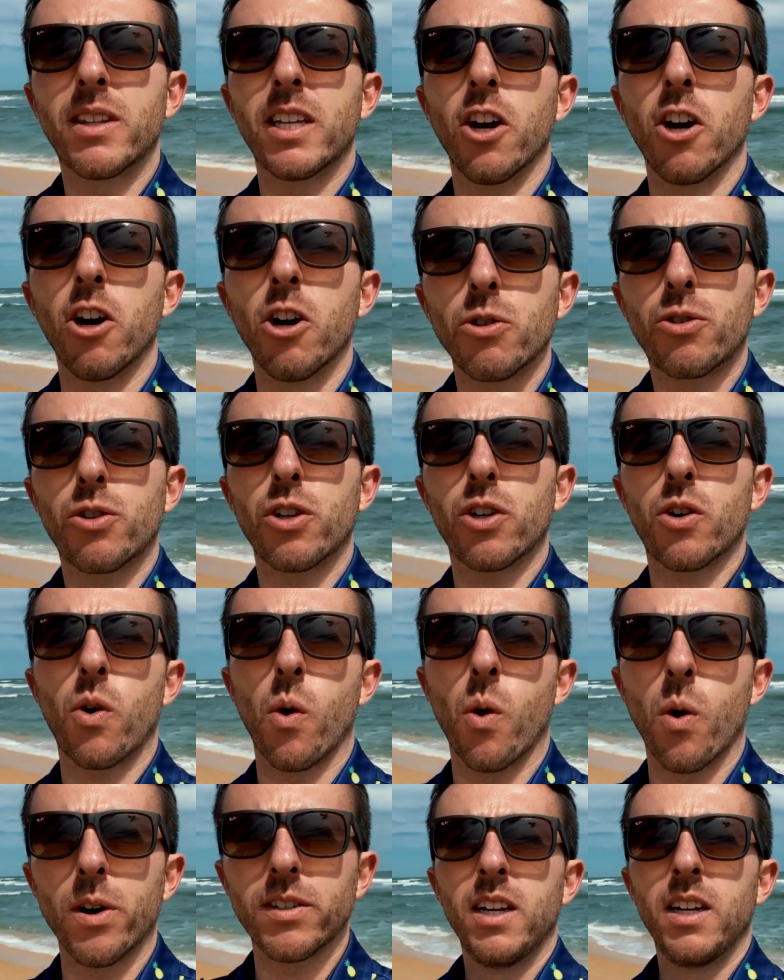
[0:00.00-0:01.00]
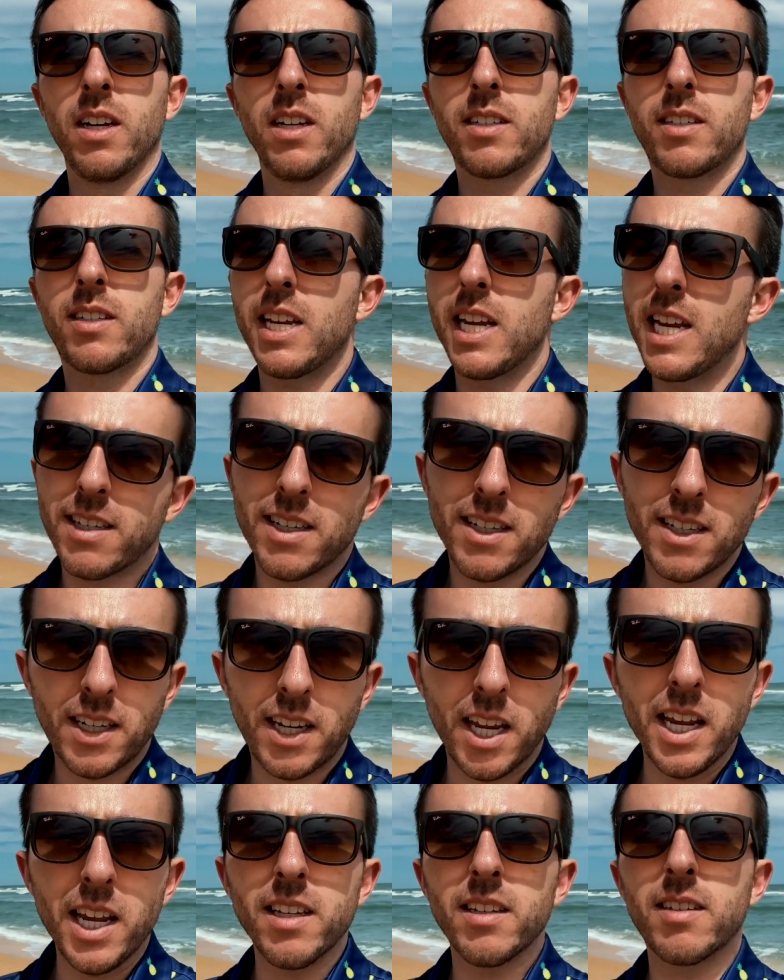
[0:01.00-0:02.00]
The Ocean Course, Steez and
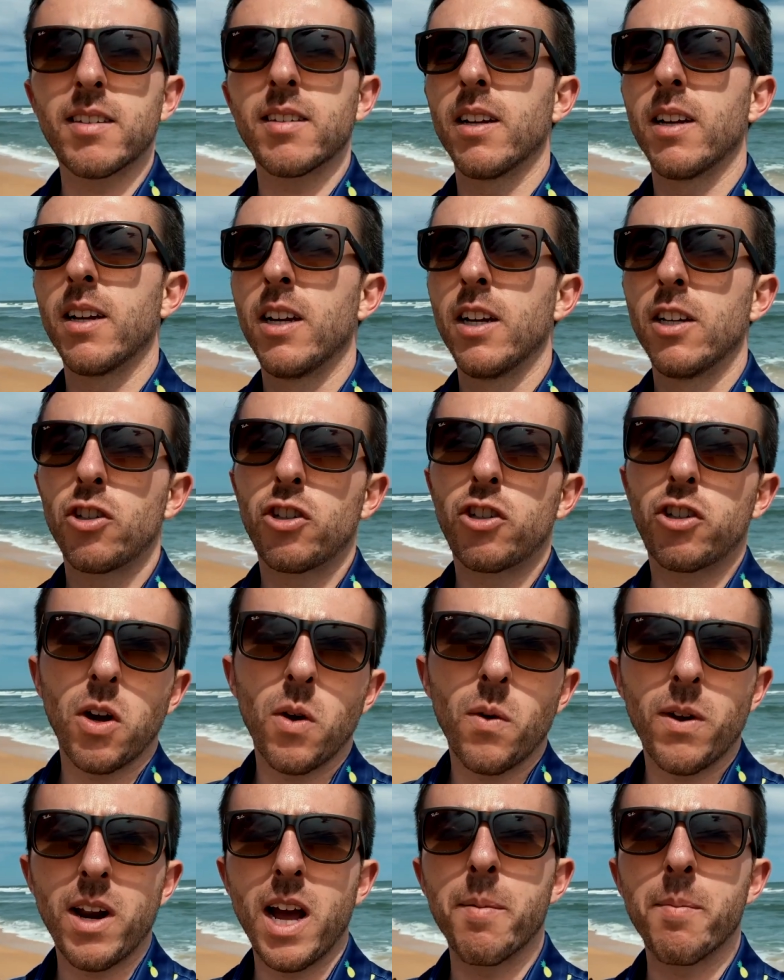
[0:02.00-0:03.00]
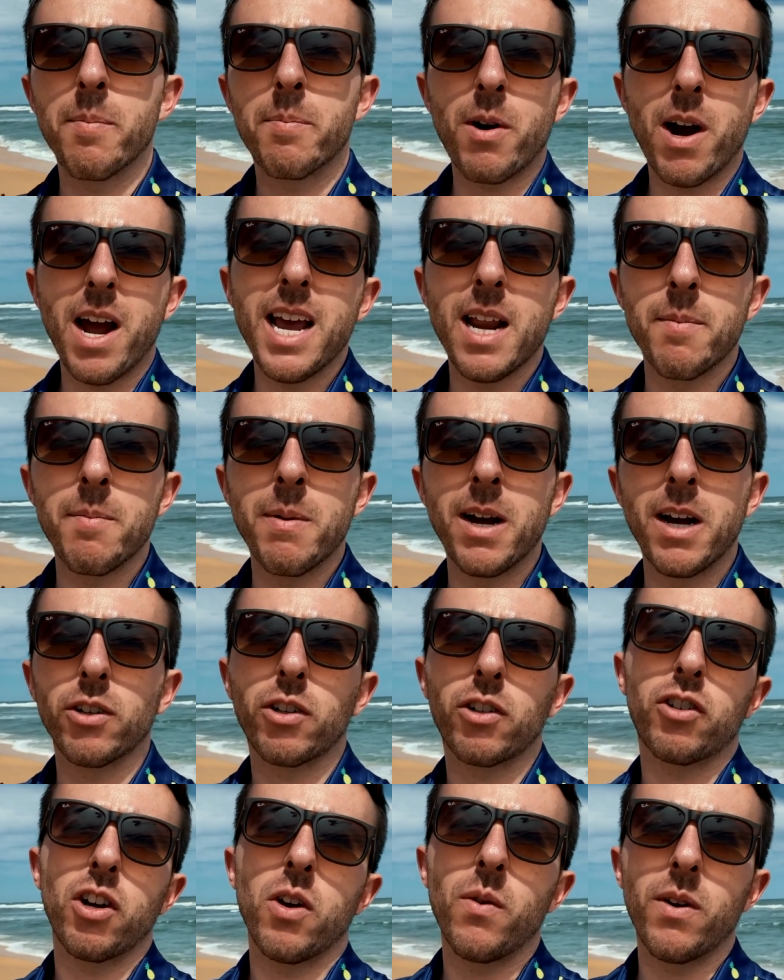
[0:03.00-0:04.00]
Tees showing up, Bryan and Mel
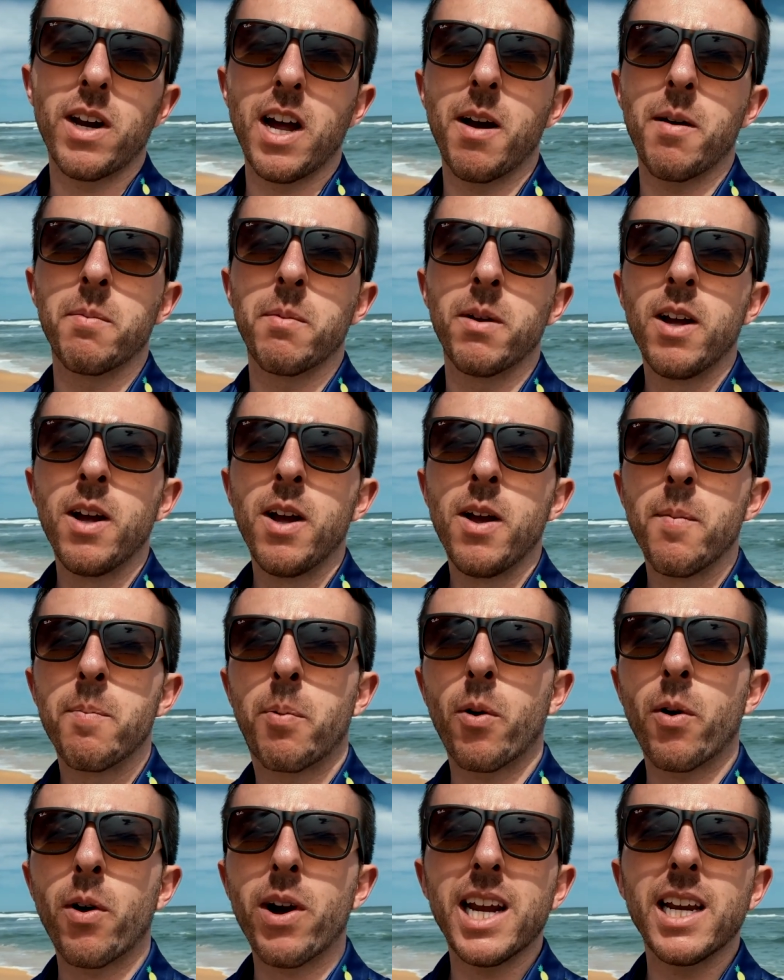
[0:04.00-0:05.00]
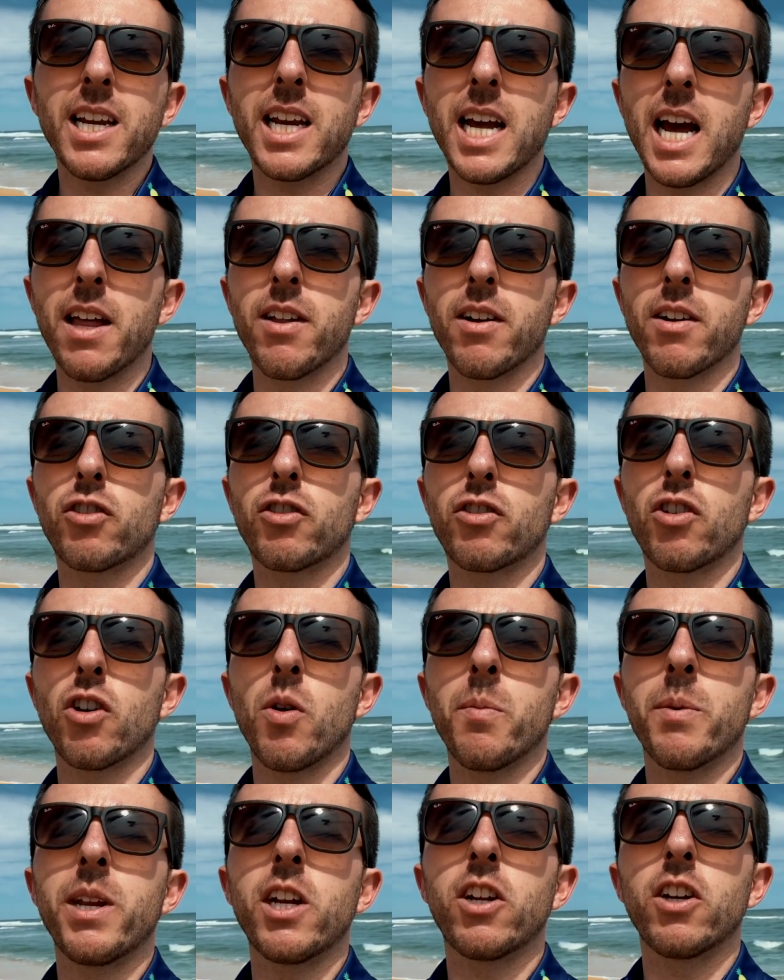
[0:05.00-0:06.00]
showing up, bringing together
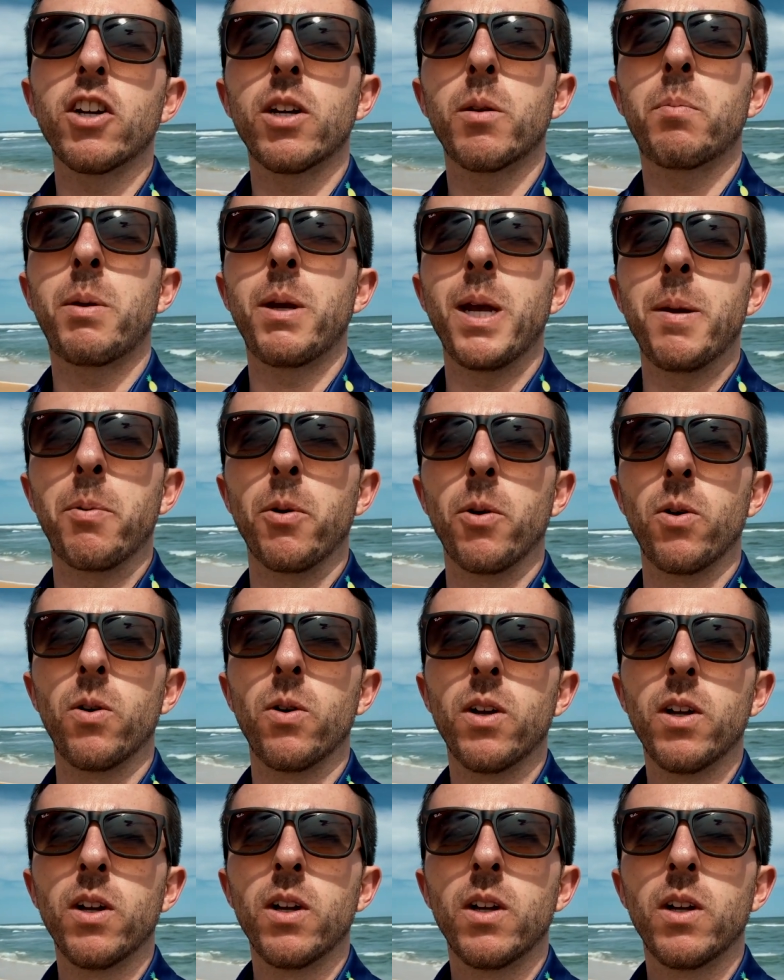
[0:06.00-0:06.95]
so many good people.